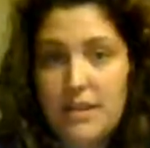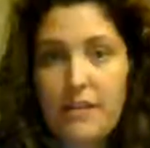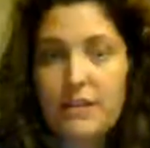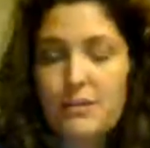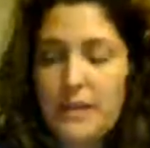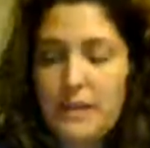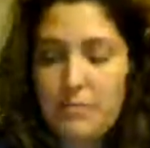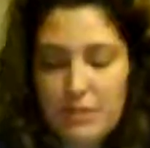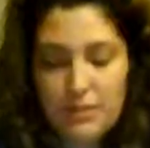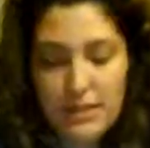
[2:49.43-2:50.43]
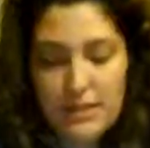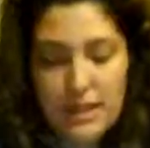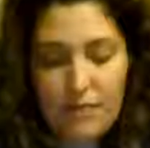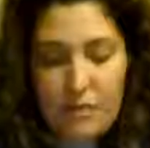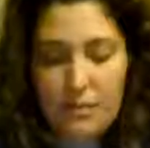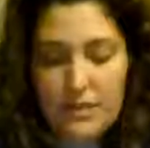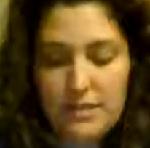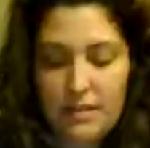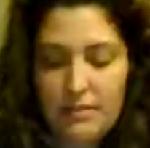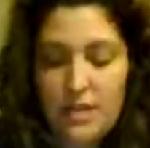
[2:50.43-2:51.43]
And I explained to my students that red
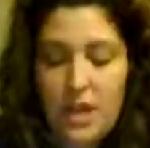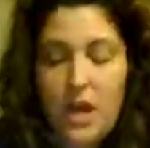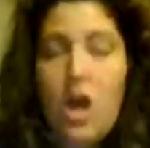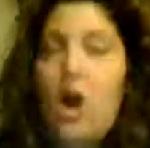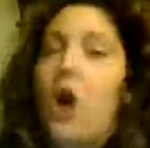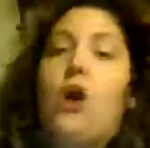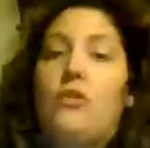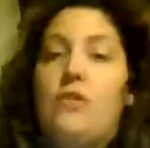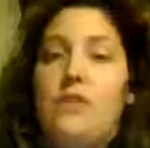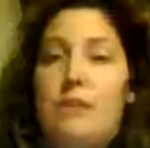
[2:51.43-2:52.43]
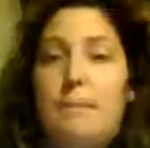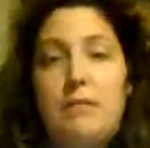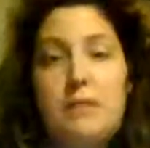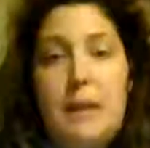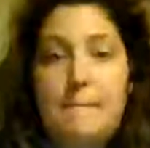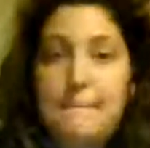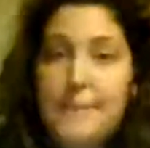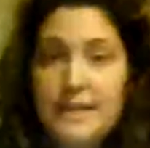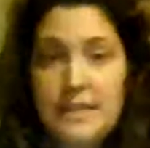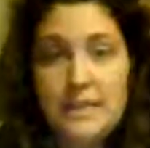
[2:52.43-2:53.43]
blood cells are the most
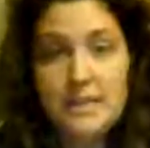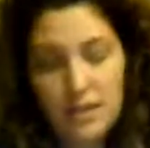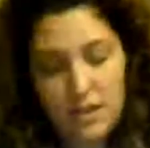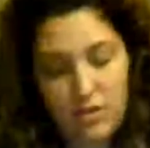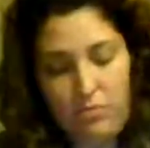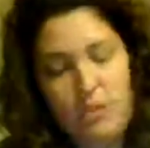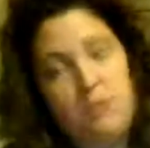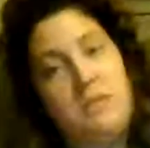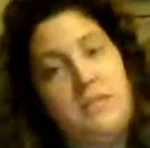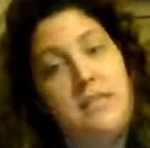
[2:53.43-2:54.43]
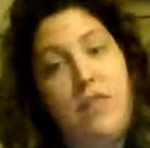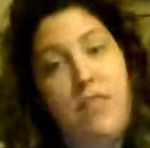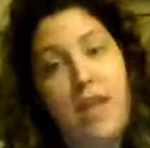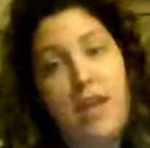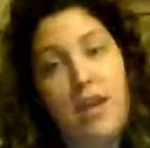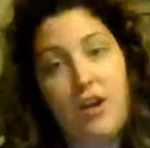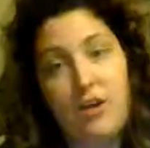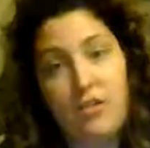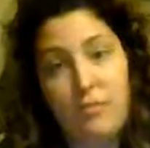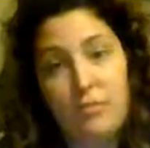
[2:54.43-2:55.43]
abundant, which means that they
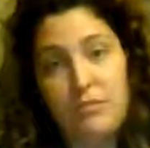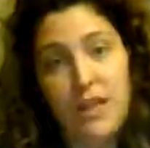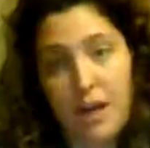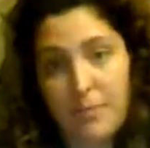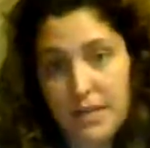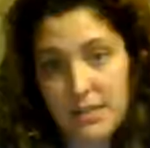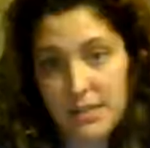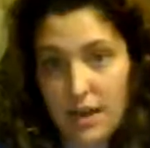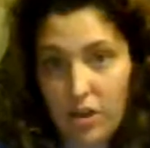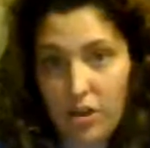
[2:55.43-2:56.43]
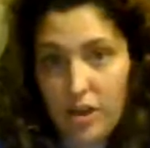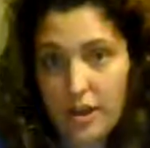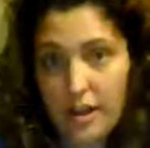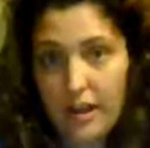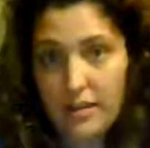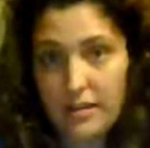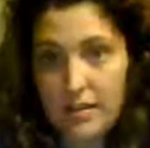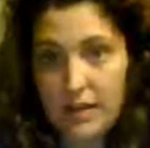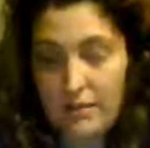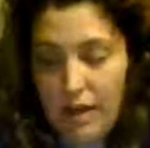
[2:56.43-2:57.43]
are the most common cell
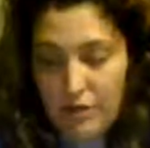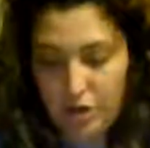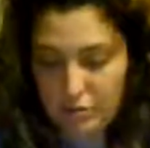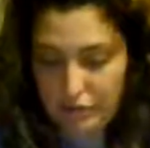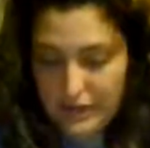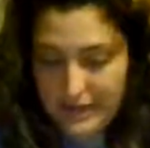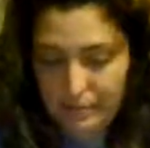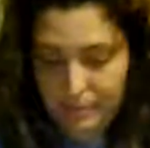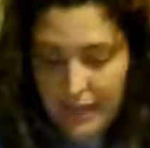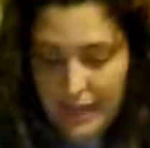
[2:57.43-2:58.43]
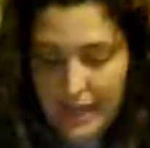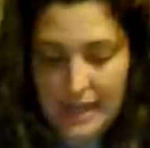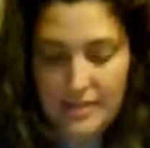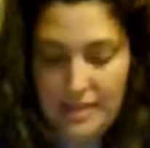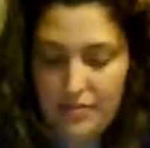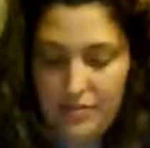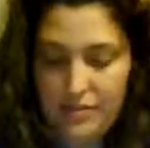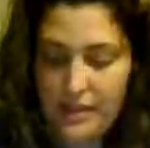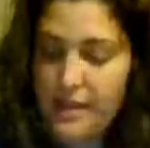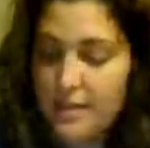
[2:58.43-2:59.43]
found in our blood, and that
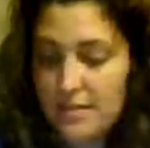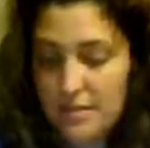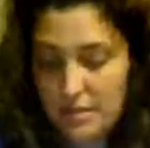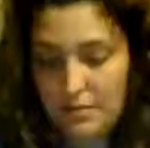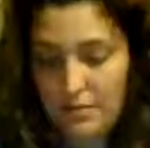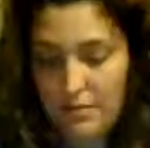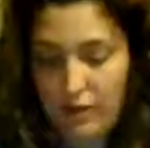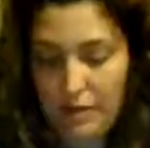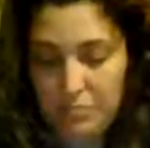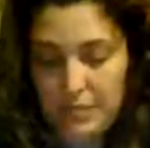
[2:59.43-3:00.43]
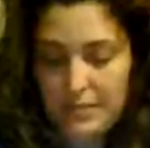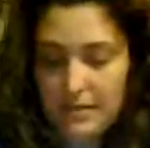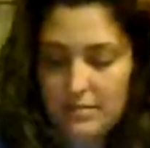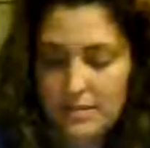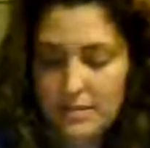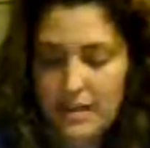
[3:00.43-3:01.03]
these red blood cells